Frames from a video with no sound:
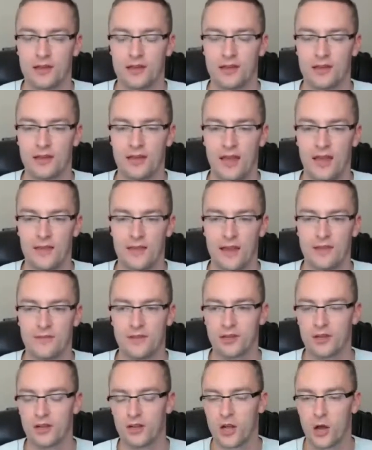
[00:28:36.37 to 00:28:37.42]
Exactly. And then if
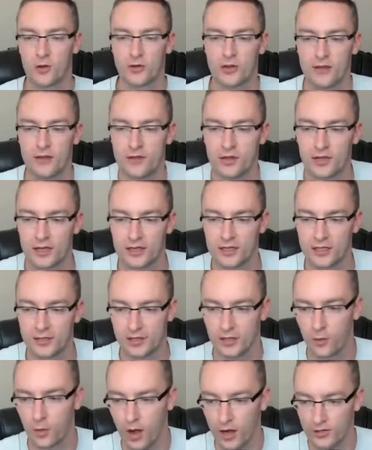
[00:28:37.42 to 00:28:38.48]
they're gonna
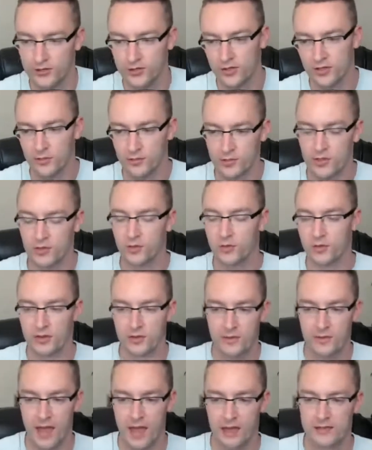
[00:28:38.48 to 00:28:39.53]
literally walk to the computer with the
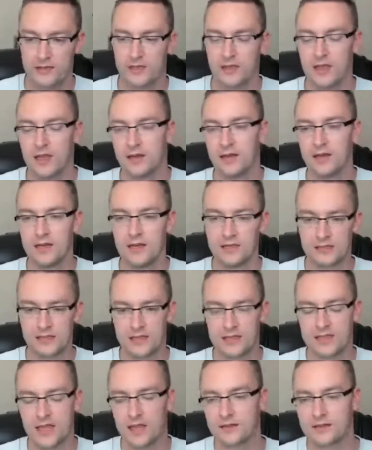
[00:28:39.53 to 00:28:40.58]
magazine,
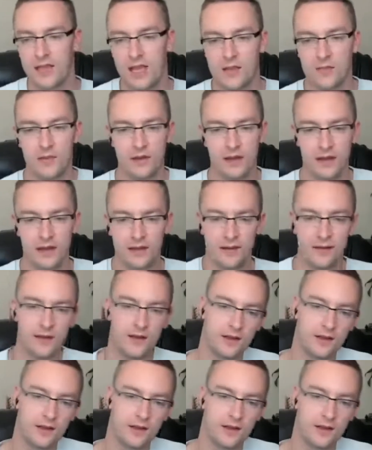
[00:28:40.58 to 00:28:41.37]
sit down, type it in,